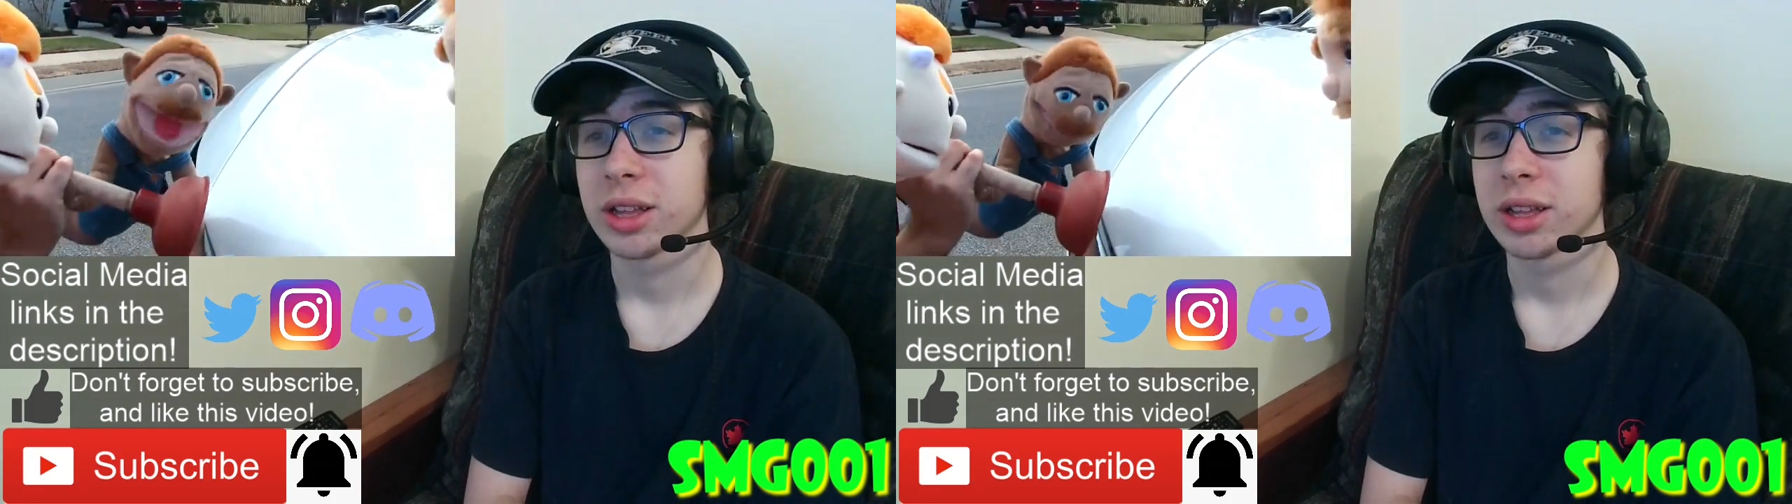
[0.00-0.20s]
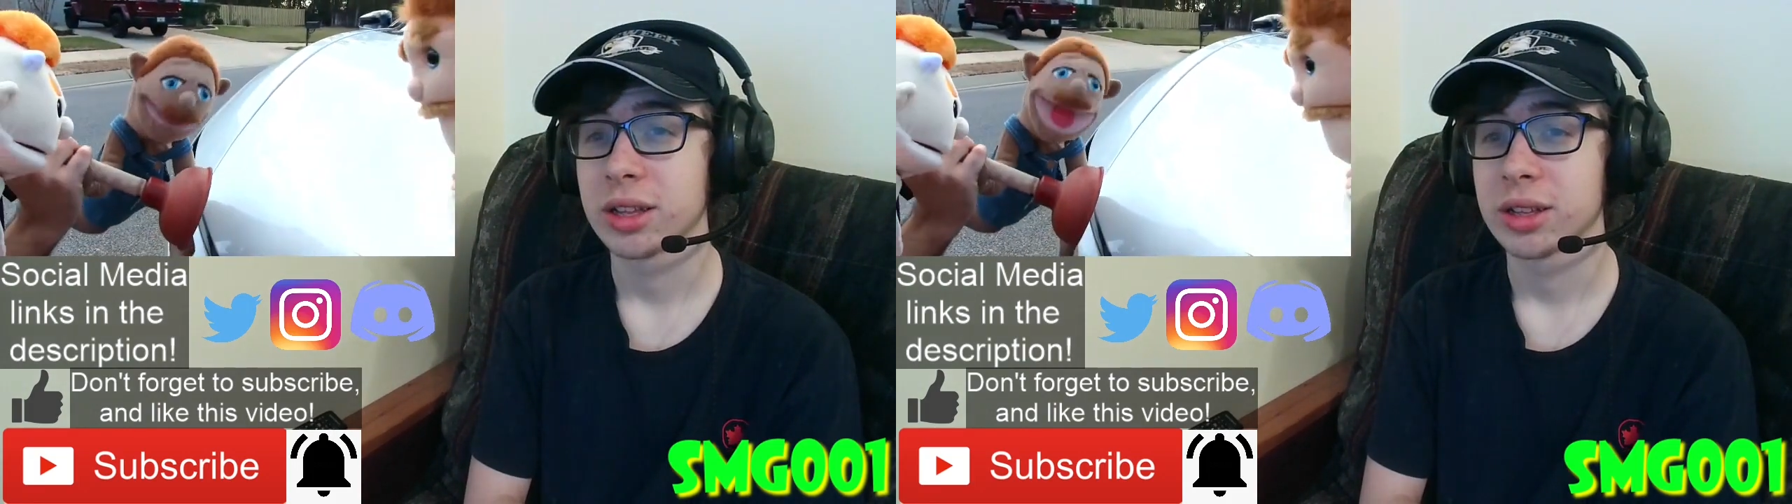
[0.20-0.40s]

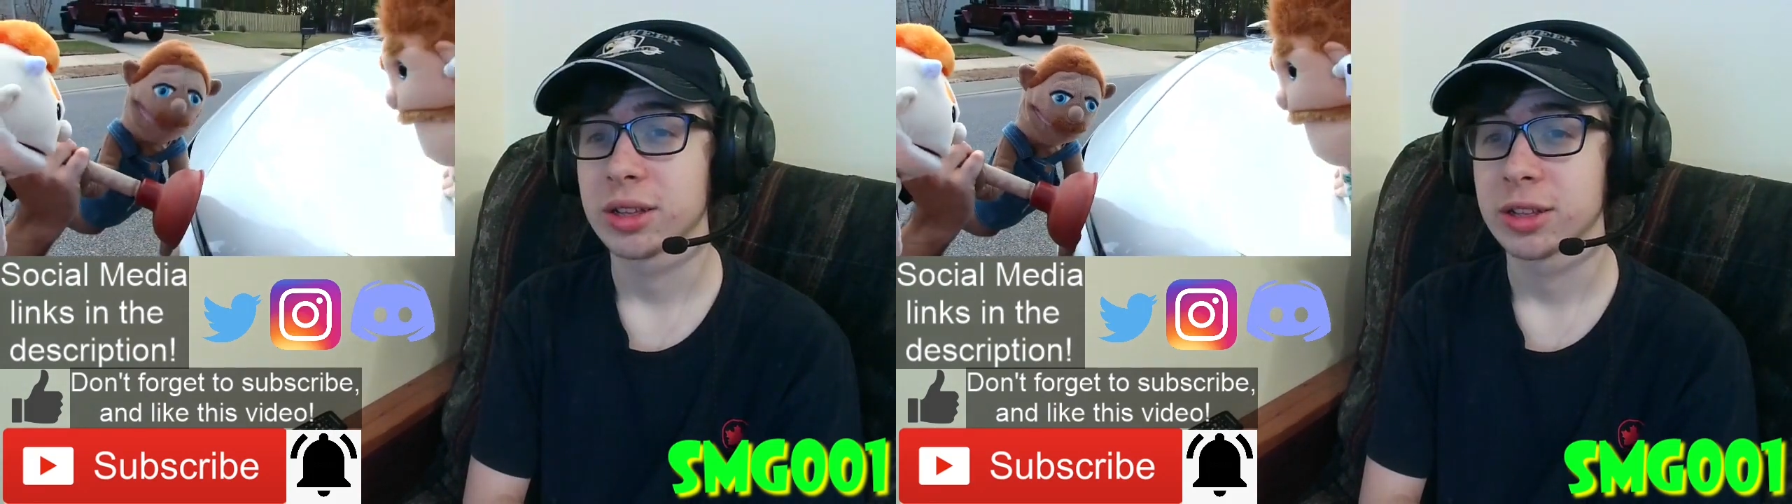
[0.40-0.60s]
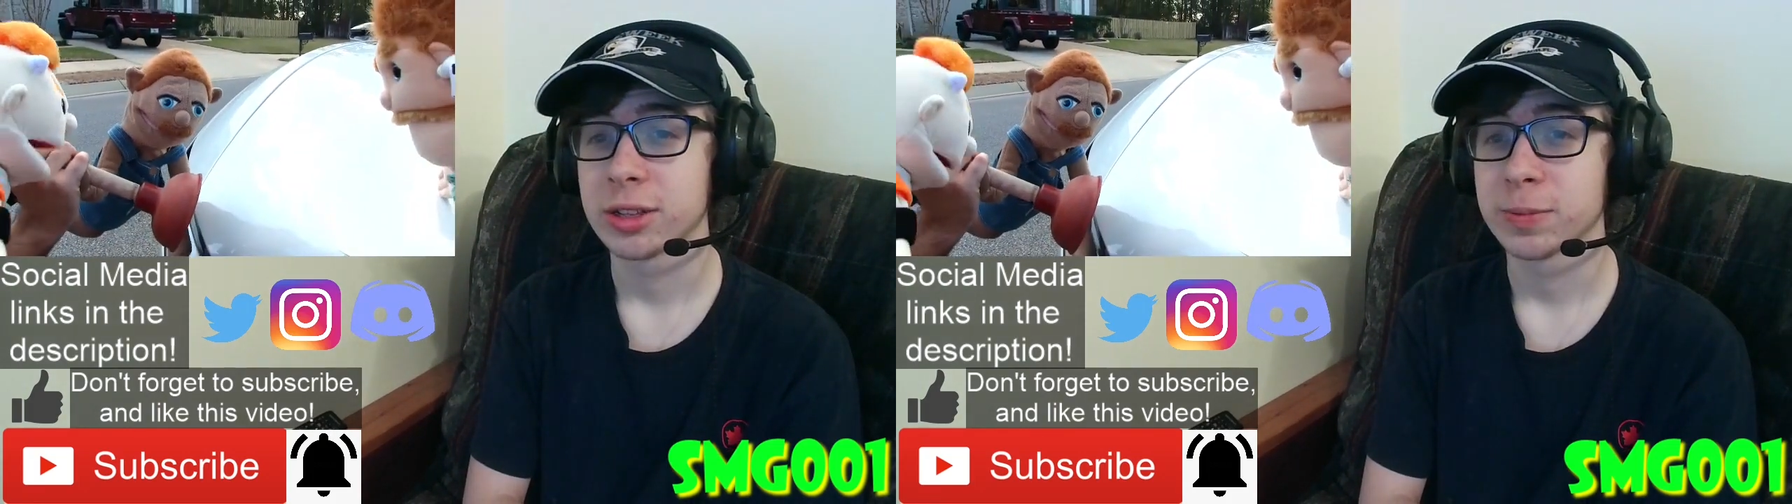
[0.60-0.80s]
I'm back.
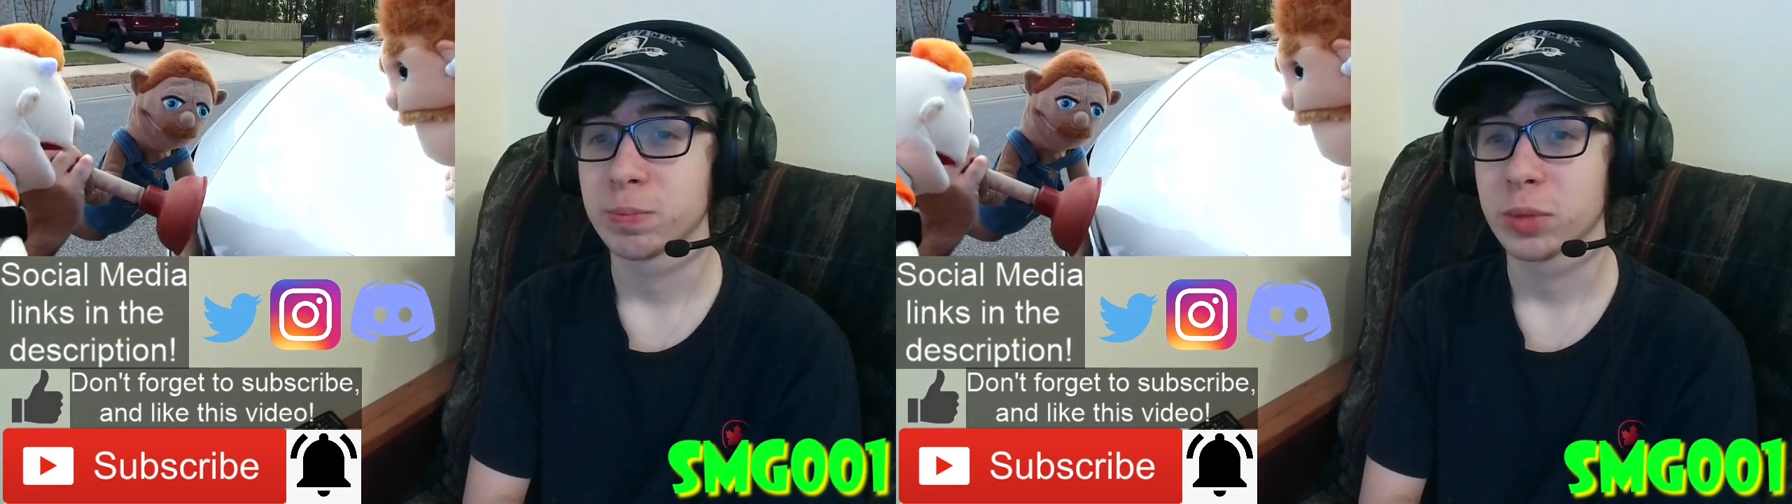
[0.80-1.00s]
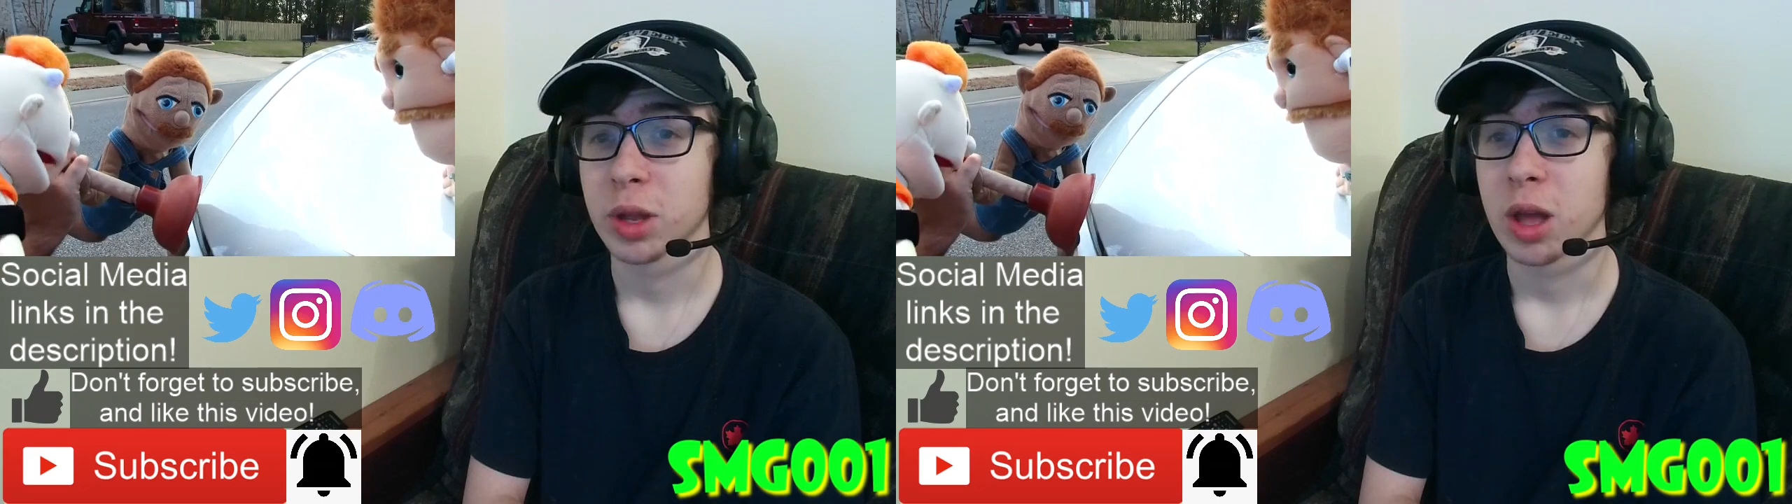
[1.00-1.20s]
Is that a
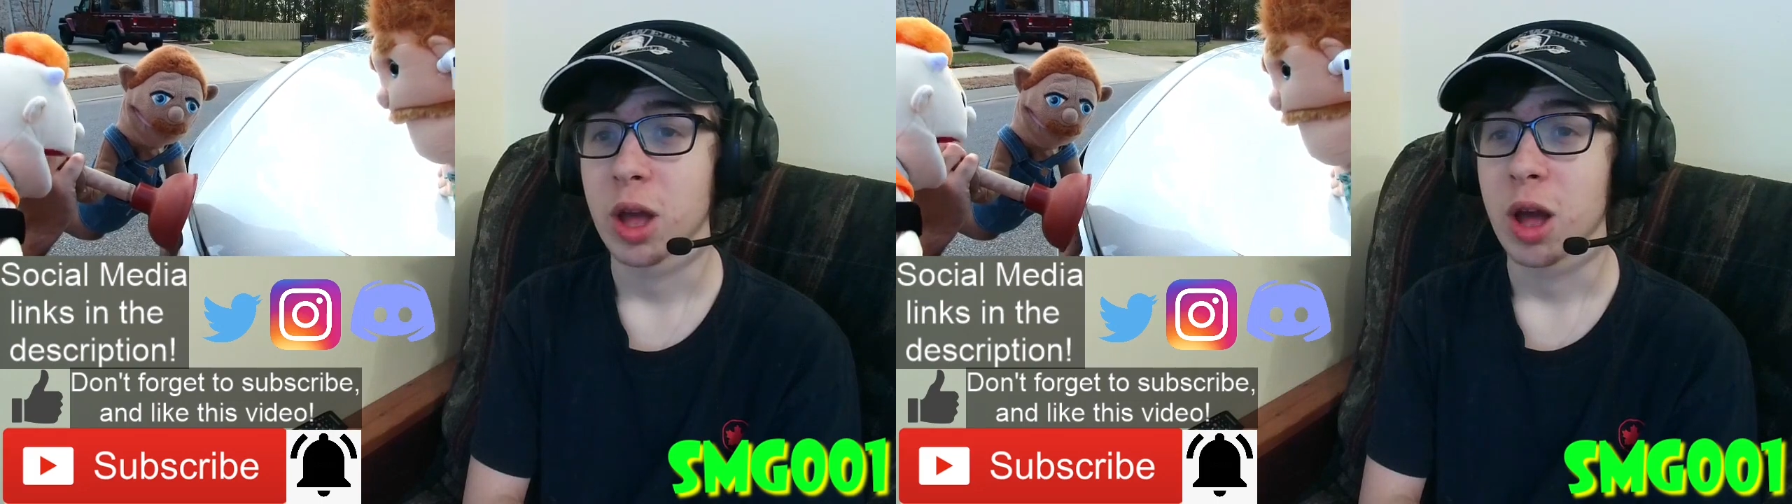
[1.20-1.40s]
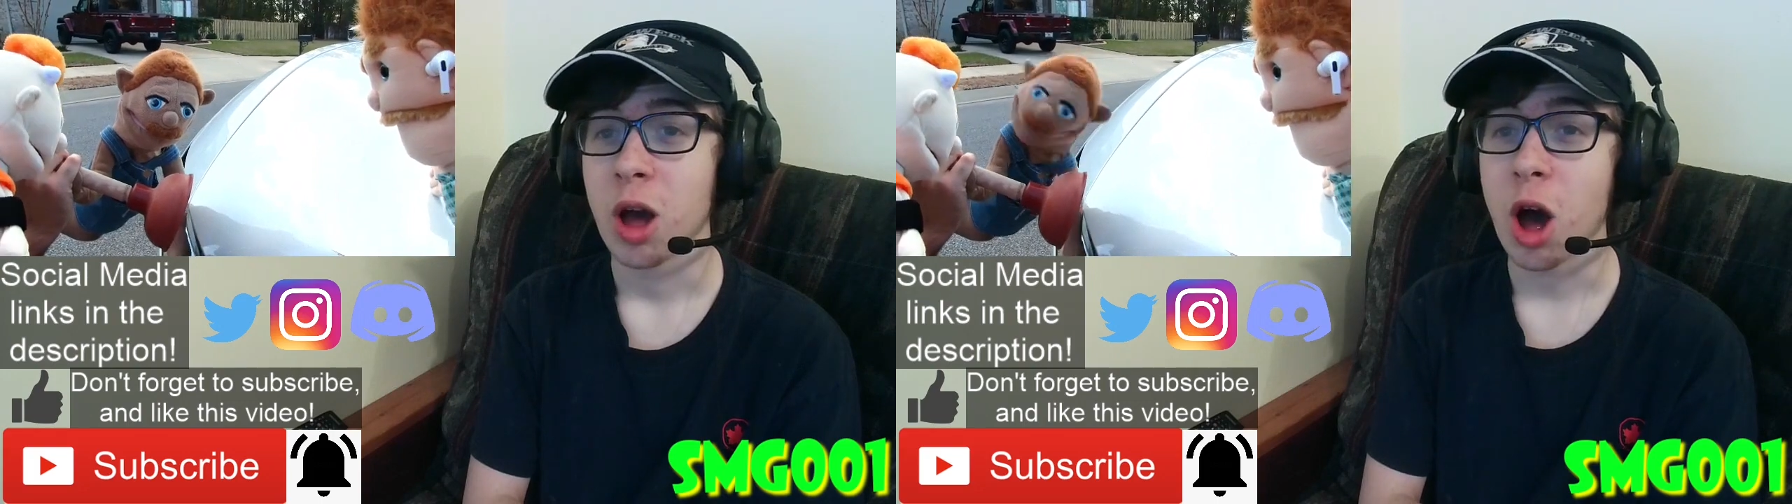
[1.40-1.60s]
toilet plunger?